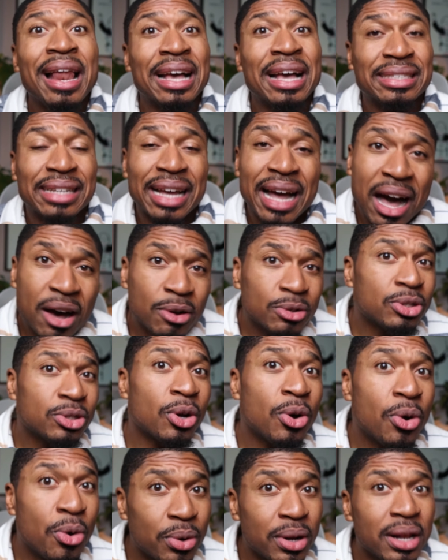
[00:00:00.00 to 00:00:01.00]
As a
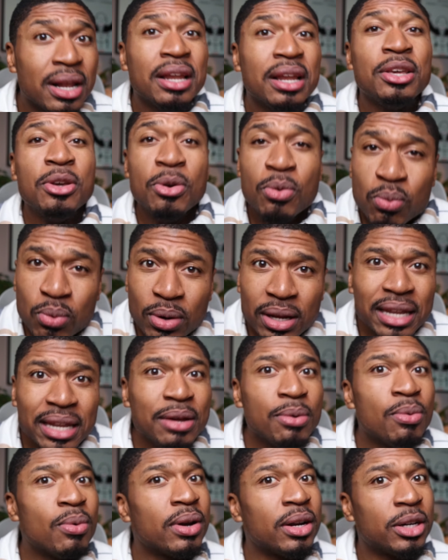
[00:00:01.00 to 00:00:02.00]
household, you
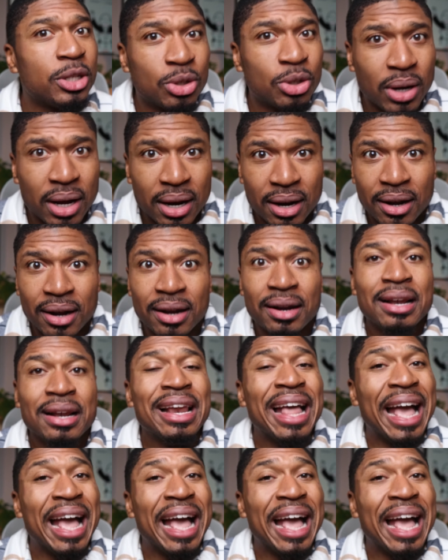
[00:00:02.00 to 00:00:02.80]
really want to try to,